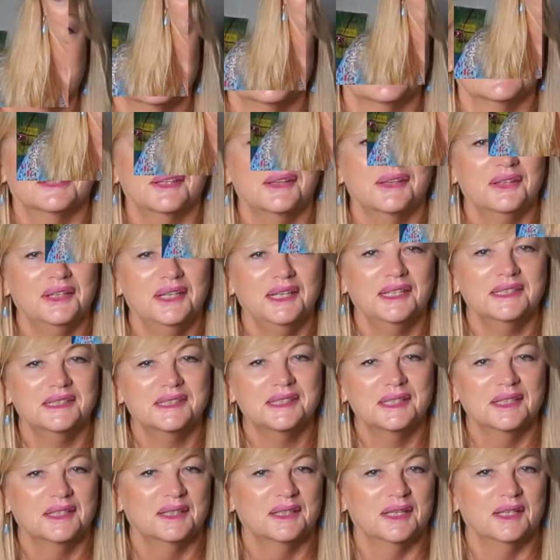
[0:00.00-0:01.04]
So the next
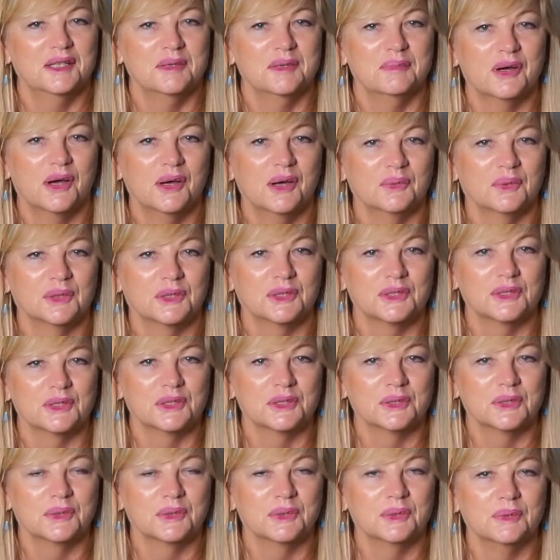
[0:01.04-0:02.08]
thing that you might want to
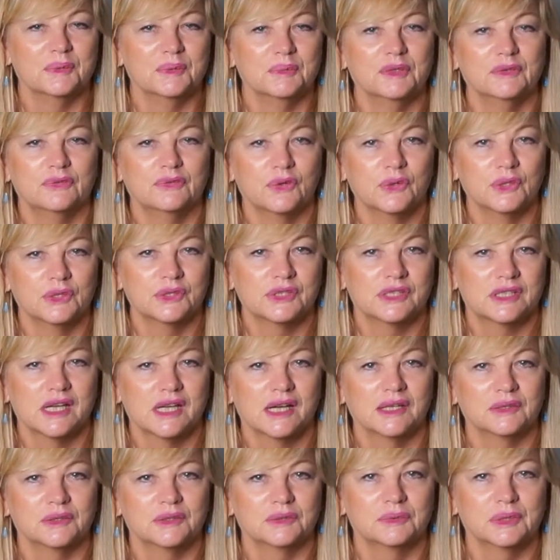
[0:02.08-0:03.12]
do before you
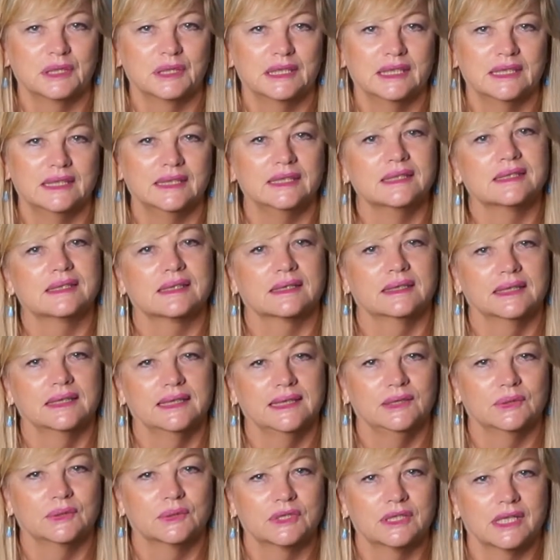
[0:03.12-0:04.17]
start your reading is clear
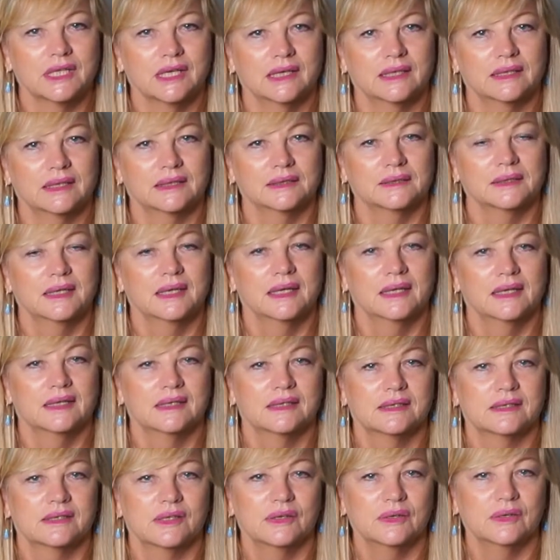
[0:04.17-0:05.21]
your deck.
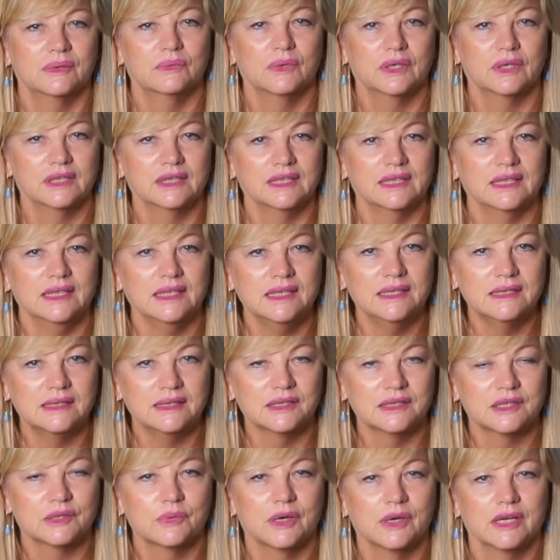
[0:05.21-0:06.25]
So one of the
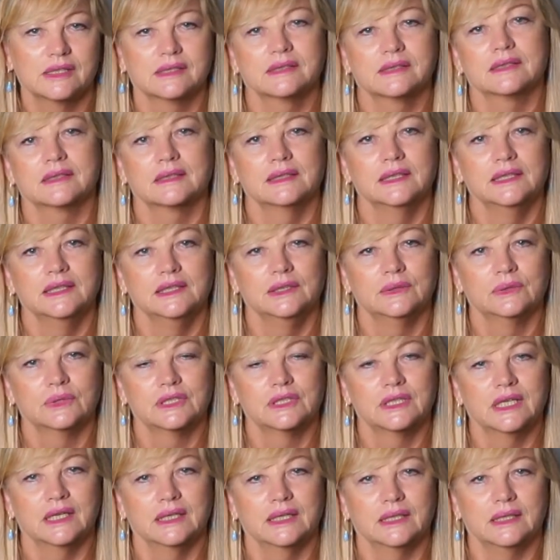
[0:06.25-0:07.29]
easiest ways to clear your
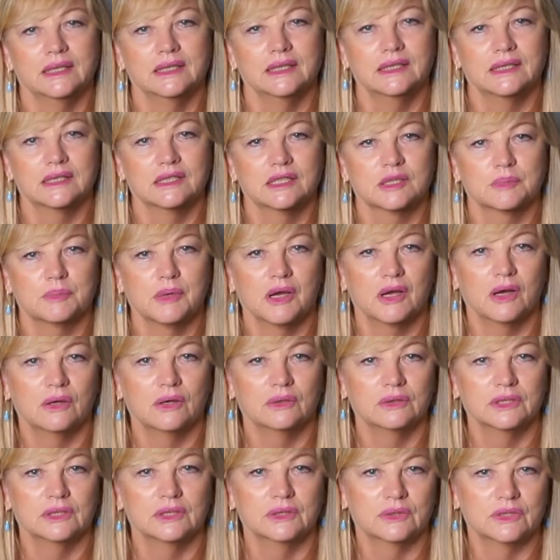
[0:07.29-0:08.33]
deck is just by
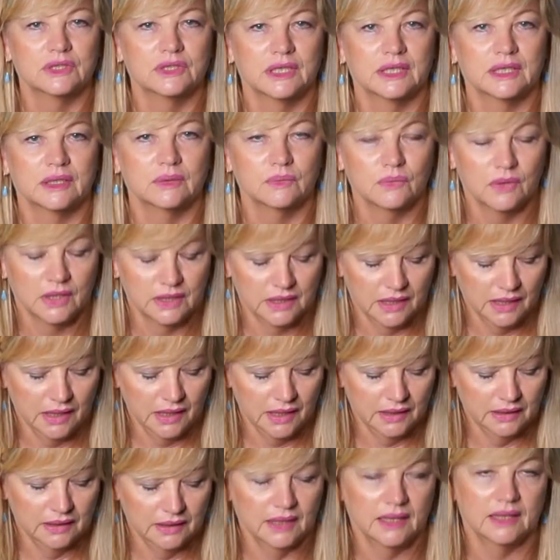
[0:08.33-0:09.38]
holding your deck in one
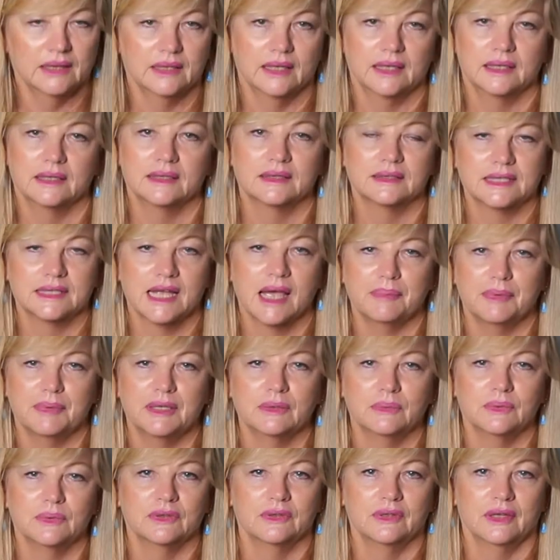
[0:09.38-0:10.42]
hand and then tapping
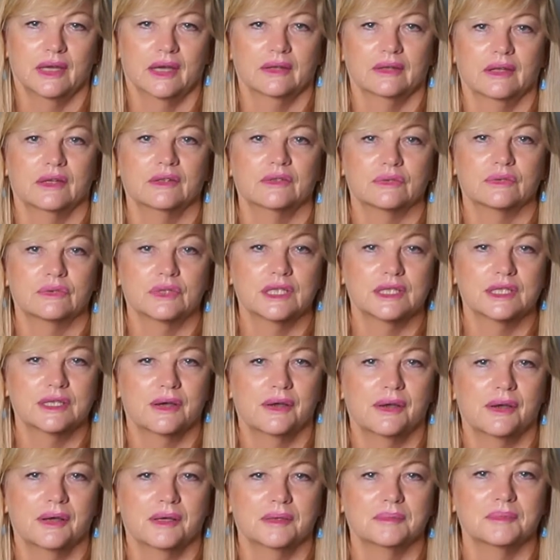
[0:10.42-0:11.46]
with the other 3
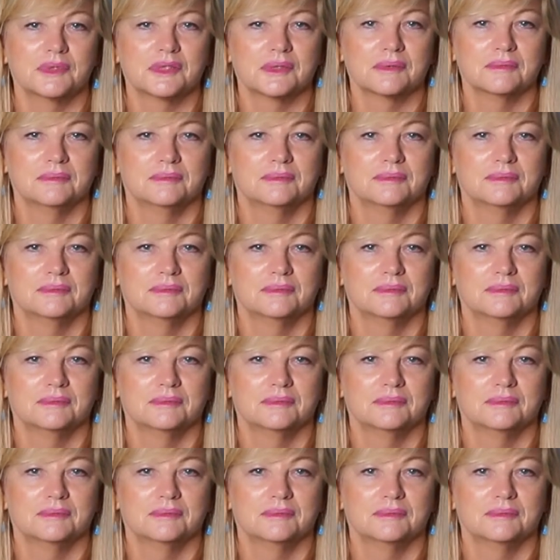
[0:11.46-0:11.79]
times.